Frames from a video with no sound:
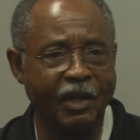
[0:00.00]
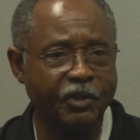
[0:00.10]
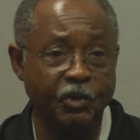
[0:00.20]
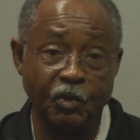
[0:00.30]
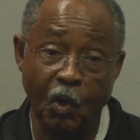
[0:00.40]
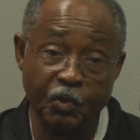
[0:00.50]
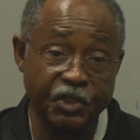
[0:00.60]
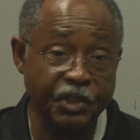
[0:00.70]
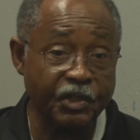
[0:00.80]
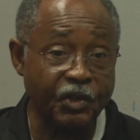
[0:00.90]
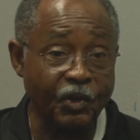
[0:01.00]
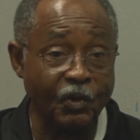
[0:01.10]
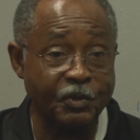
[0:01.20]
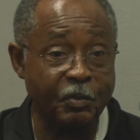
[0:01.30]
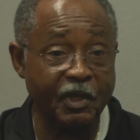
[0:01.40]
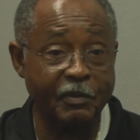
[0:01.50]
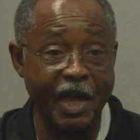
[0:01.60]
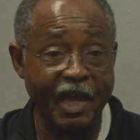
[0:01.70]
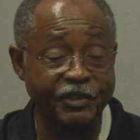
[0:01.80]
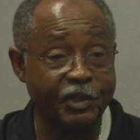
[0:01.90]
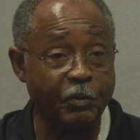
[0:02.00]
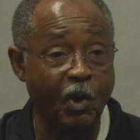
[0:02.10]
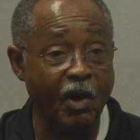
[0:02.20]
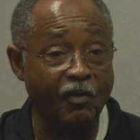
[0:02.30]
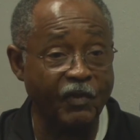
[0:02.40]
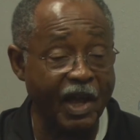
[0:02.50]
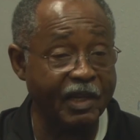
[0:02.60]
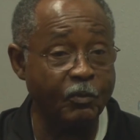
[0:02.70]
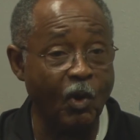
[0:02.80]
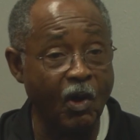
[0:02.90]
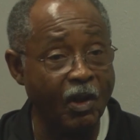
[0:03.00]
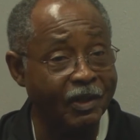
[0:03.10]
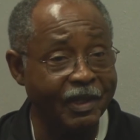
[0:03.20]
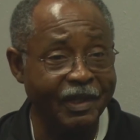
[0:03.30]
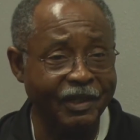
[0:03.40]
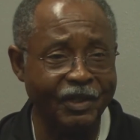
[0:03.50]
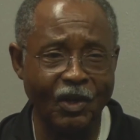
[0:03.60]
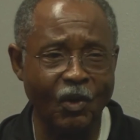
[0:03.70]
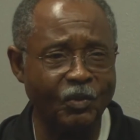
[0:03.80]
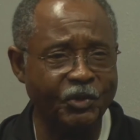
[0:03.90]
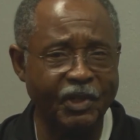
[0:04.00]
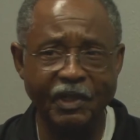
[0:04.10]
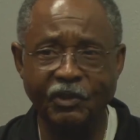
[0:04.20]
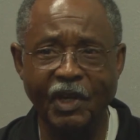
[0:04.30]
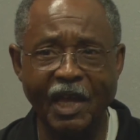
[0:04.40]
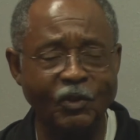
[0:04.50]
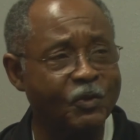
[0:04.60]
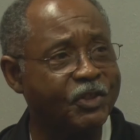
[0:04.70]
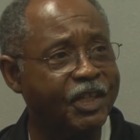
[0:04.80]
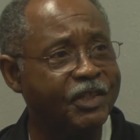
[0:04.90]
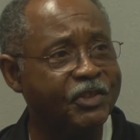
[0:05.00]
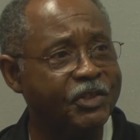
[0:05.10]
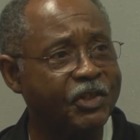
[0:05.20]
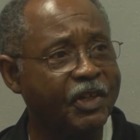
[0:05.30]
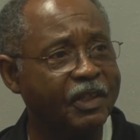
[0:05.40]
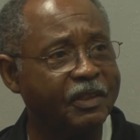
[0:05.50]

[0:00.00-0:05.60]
You'd go see the girls play basketball, volleyball. You know, you had those kids in your